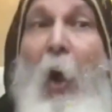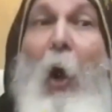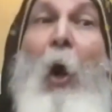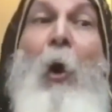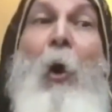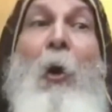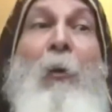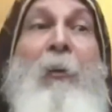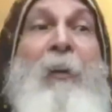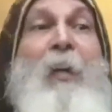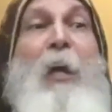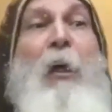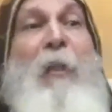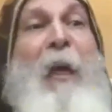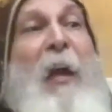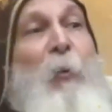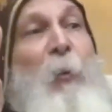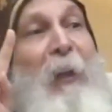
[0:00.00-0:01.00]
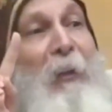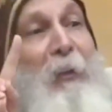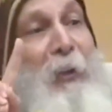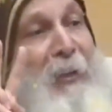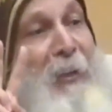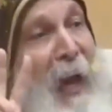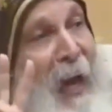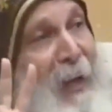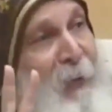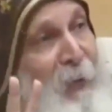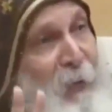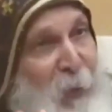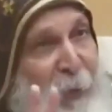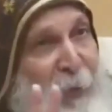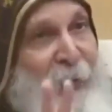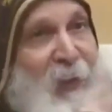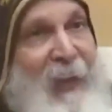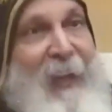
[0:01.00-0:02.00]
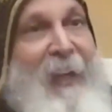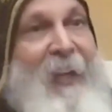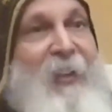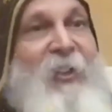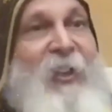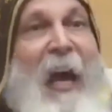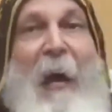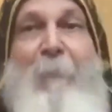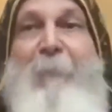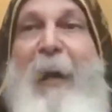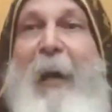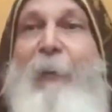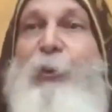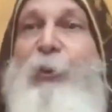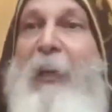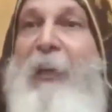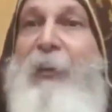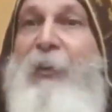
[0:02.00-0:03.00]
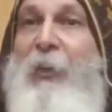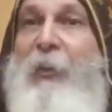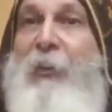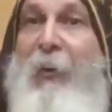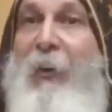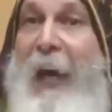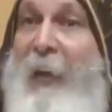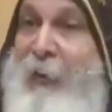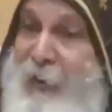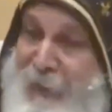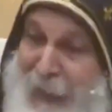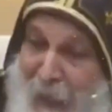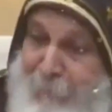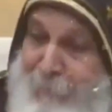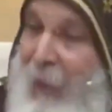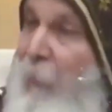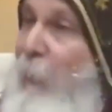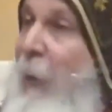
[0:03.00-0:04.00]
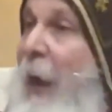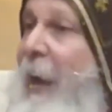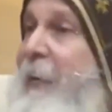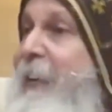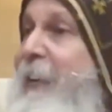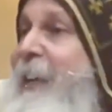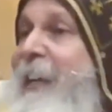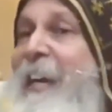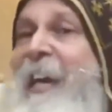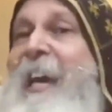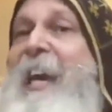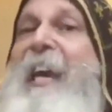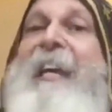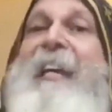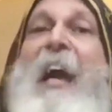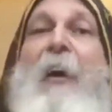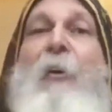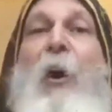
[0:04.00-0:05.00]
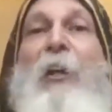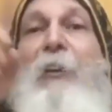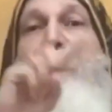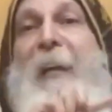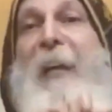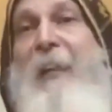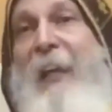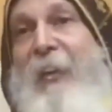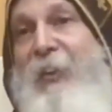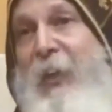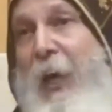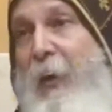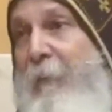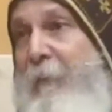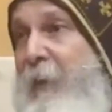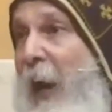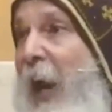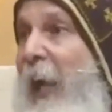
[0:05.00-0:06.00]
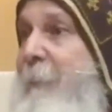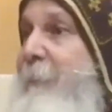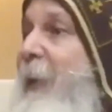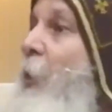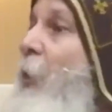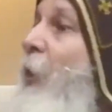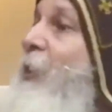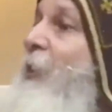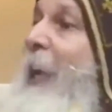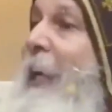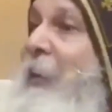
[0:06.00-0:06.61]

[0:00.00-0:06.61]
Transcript: or they will deny two things about Jesus Christ. Number one, he cannot be the Son of God because